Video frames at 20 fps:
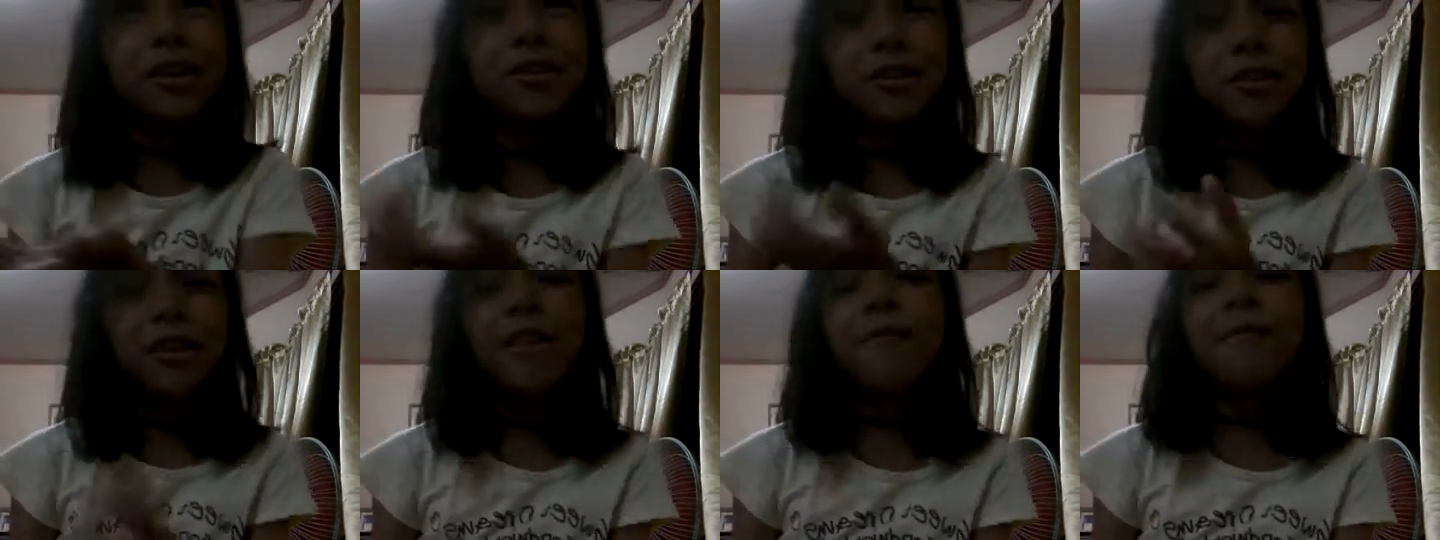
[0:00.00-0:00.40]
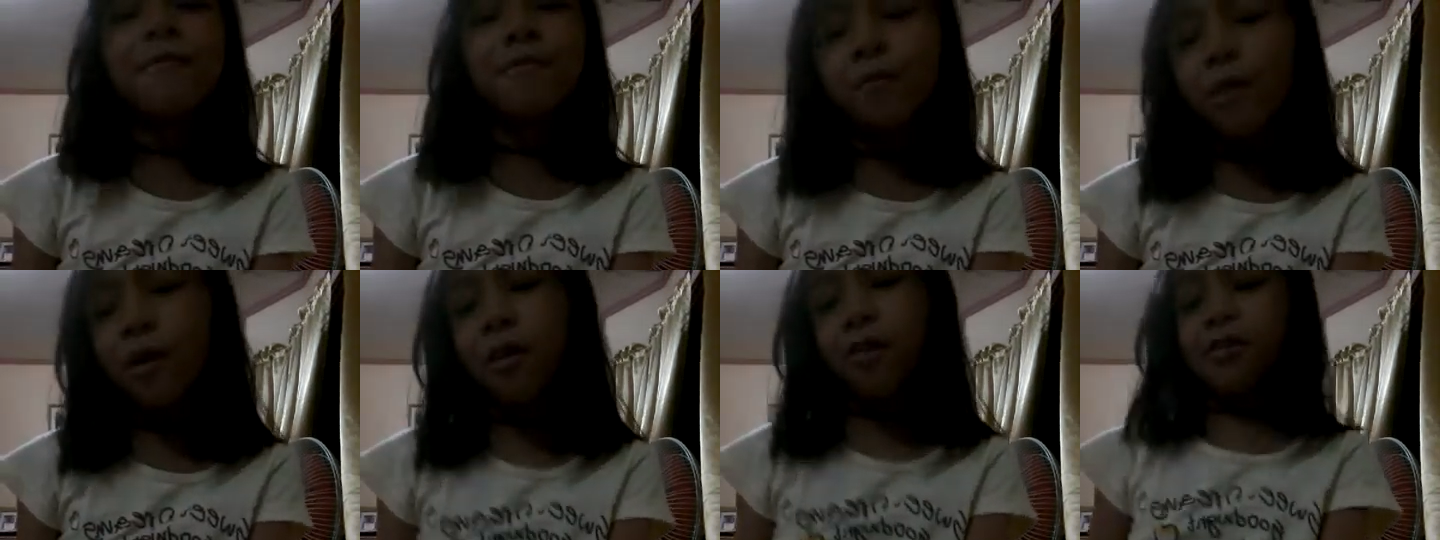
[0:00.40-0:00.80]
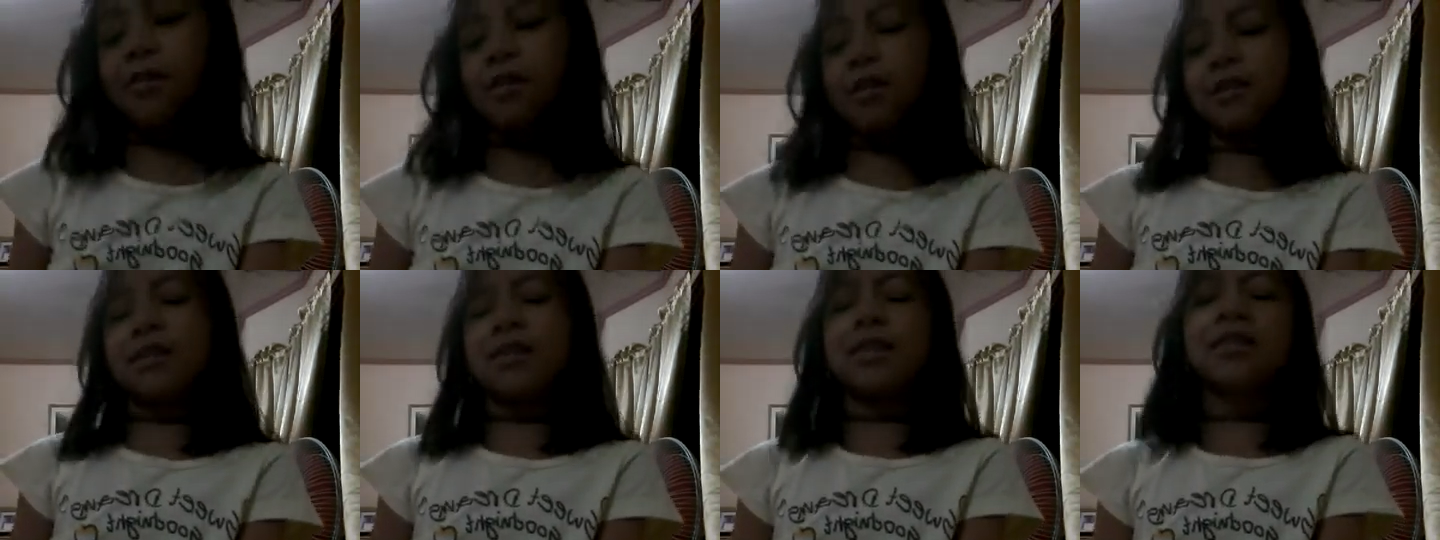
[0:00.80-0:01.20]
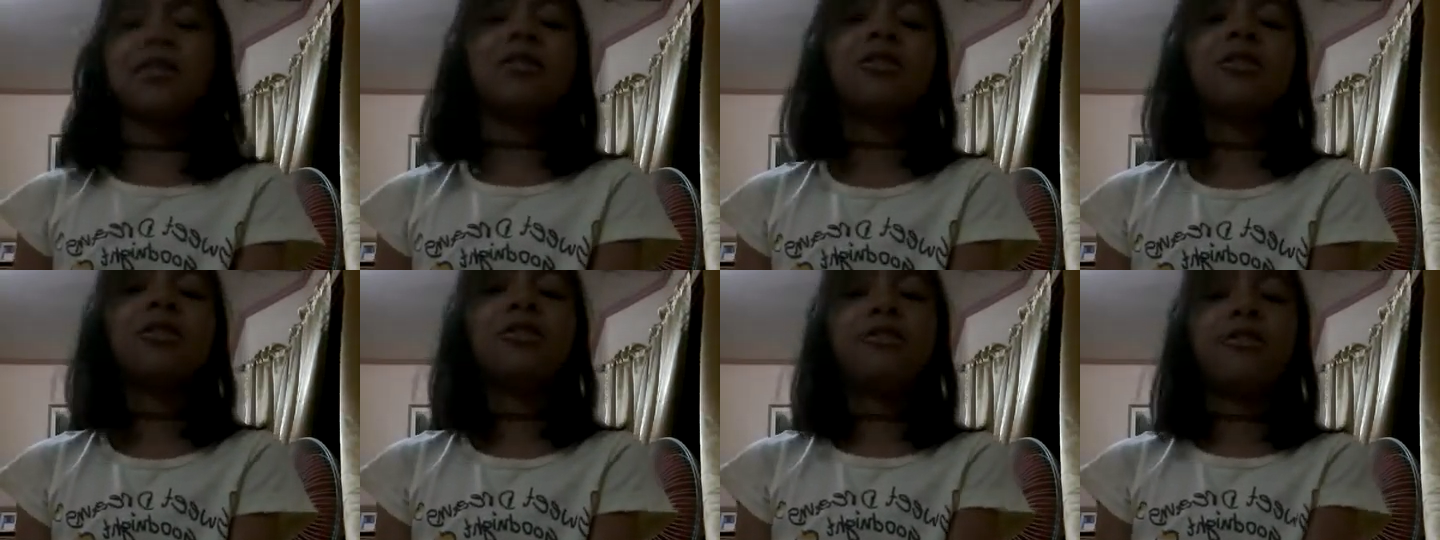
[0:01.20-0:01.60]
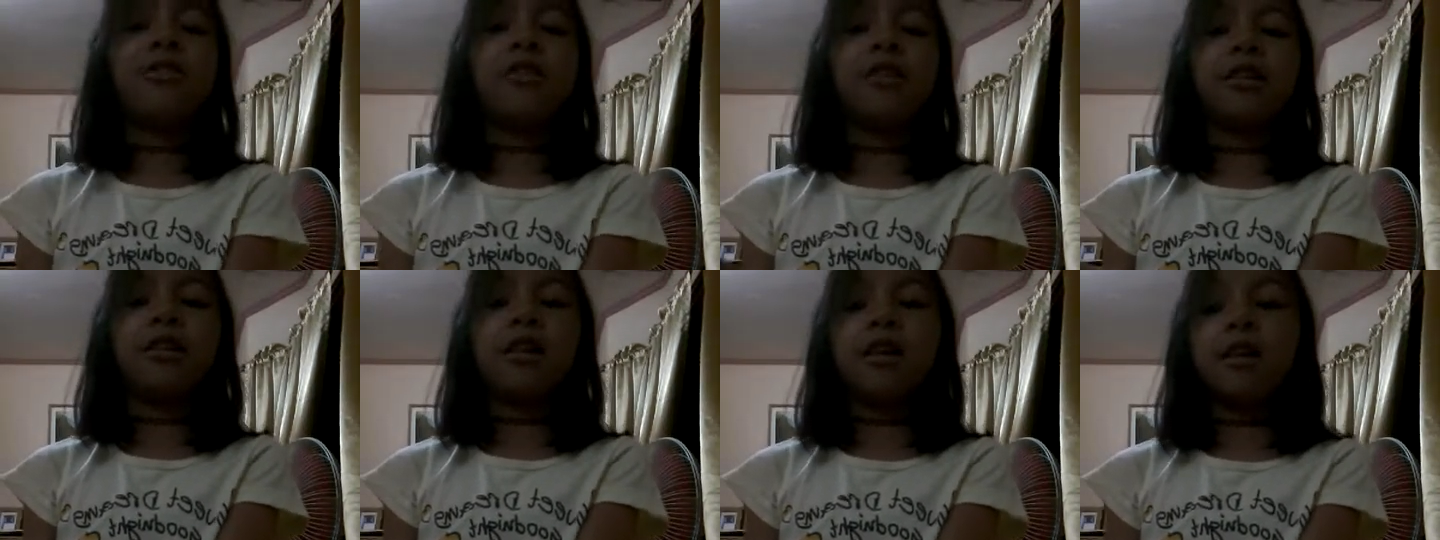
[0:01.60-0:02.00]
cutie marks of
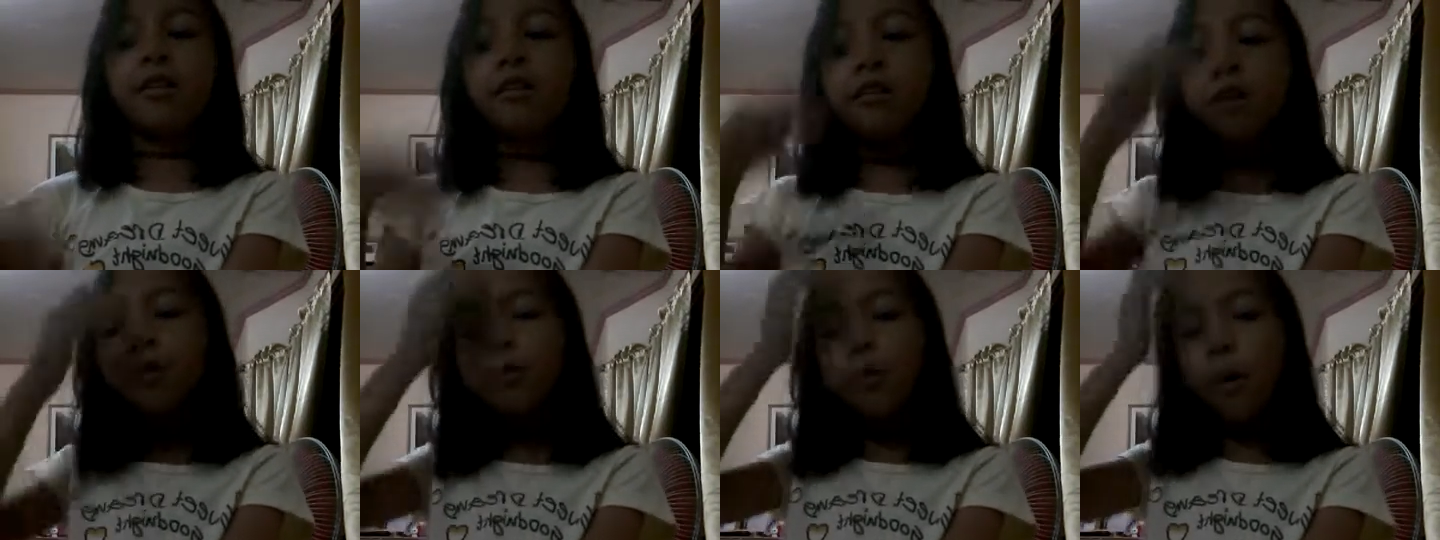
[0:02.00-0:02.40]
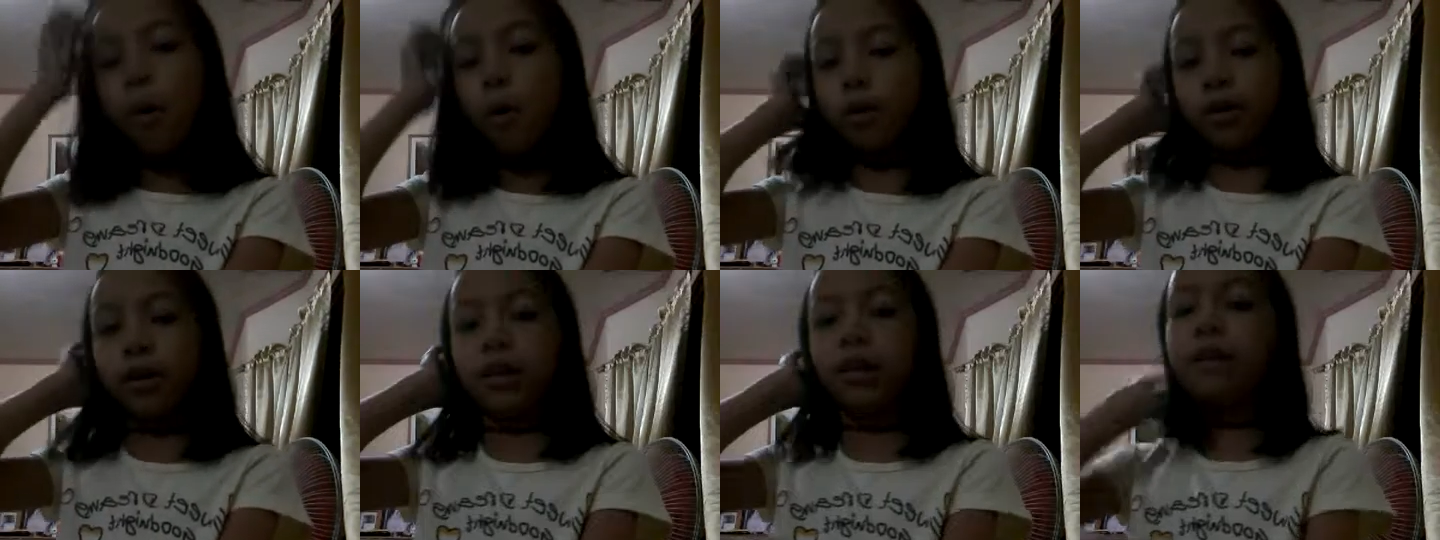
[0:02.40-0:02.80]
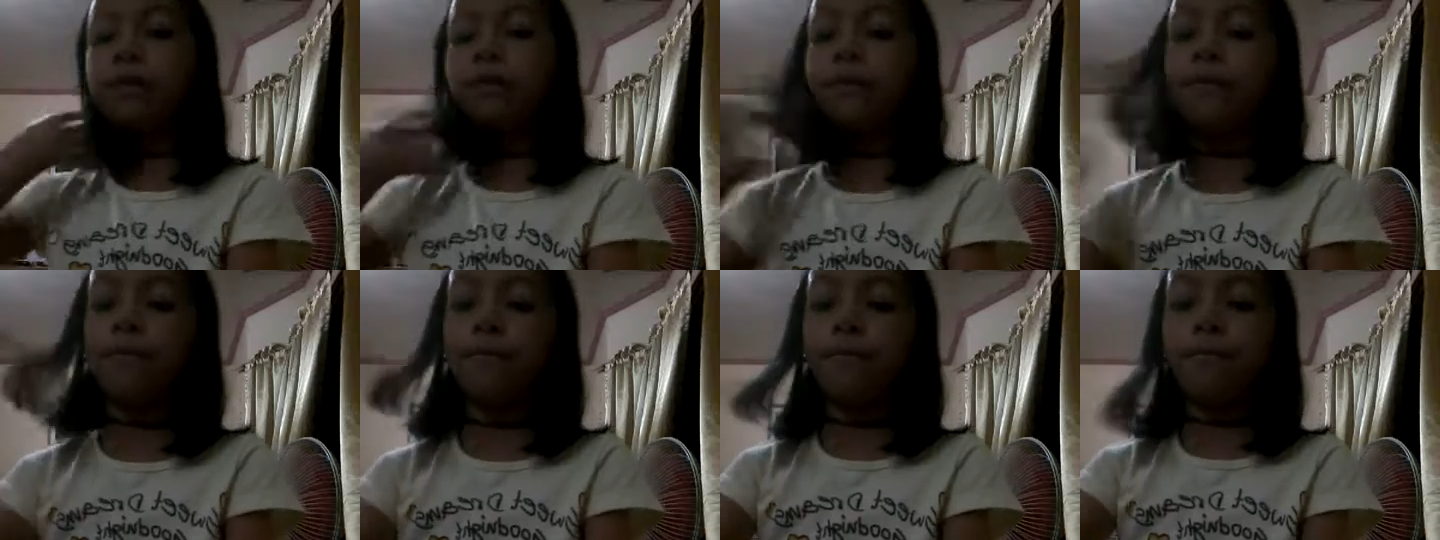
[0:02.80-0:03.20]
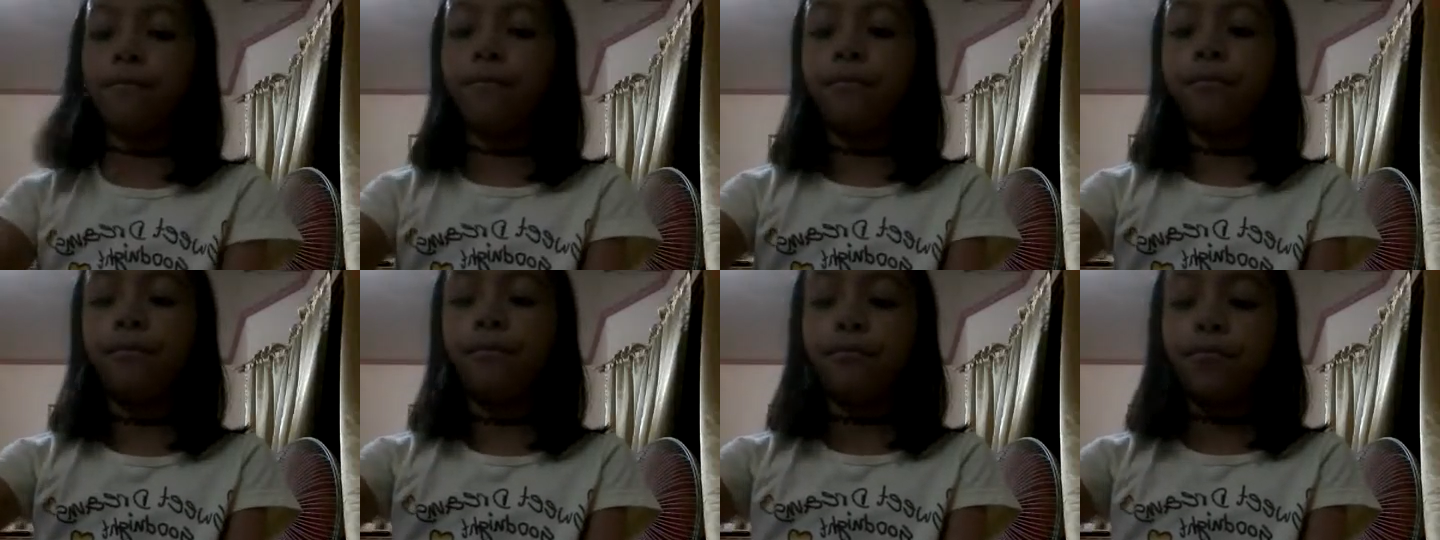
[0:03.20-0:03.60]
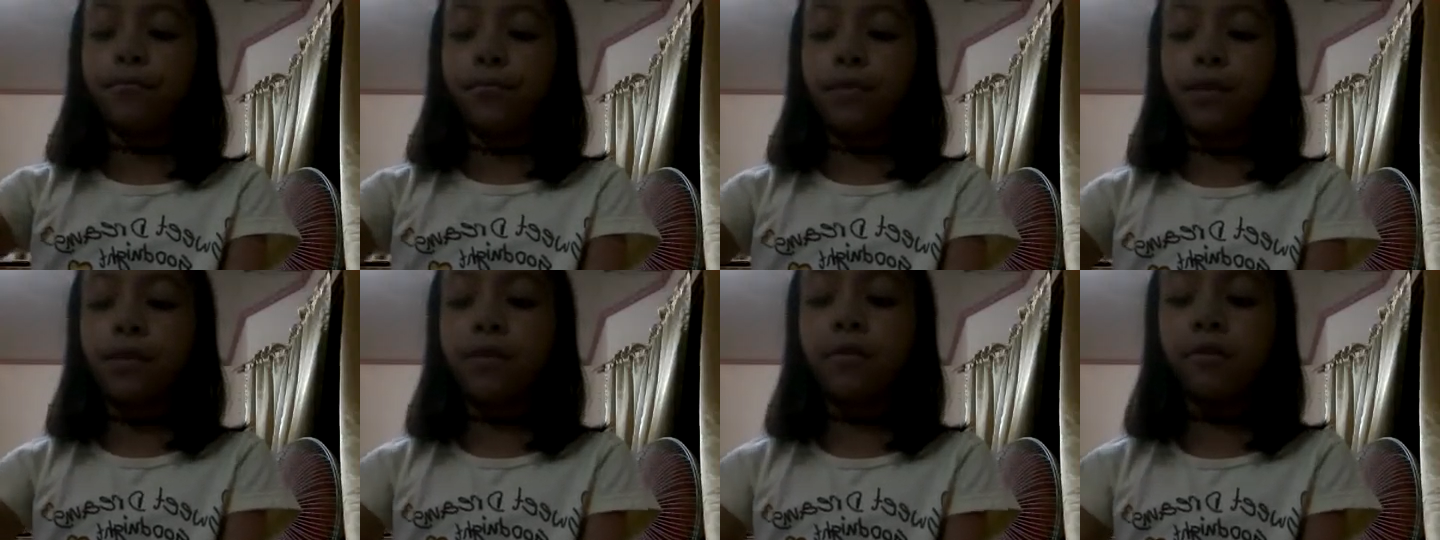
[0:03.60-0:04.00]
the every pony.
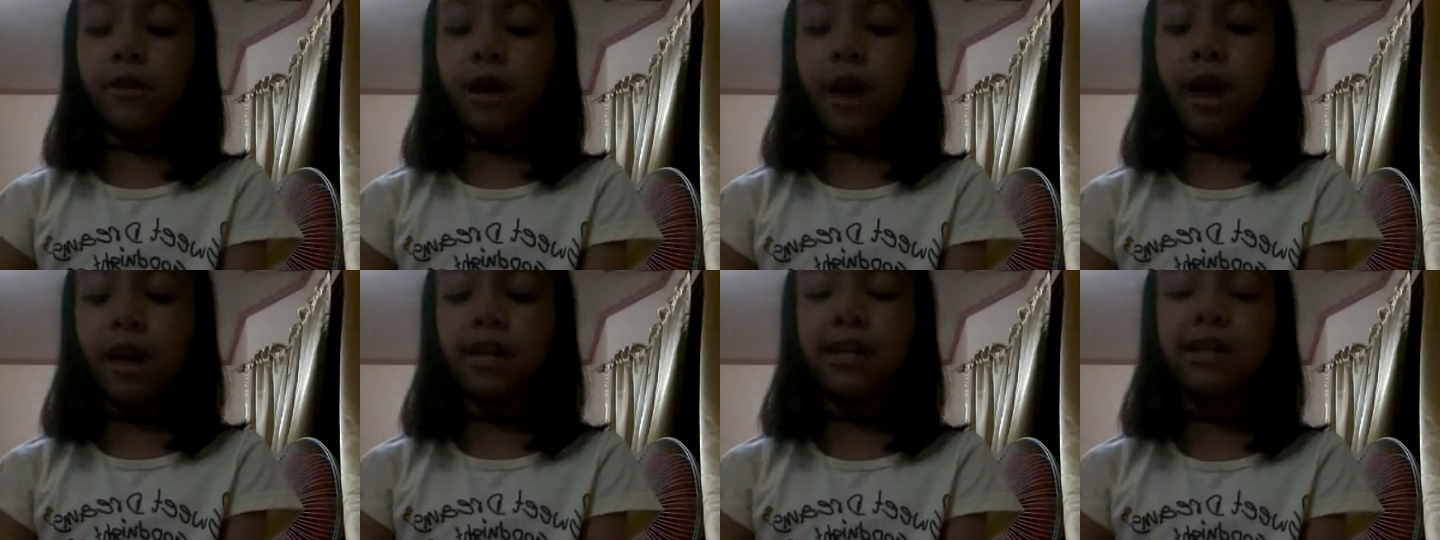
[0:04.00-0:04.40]
Okay,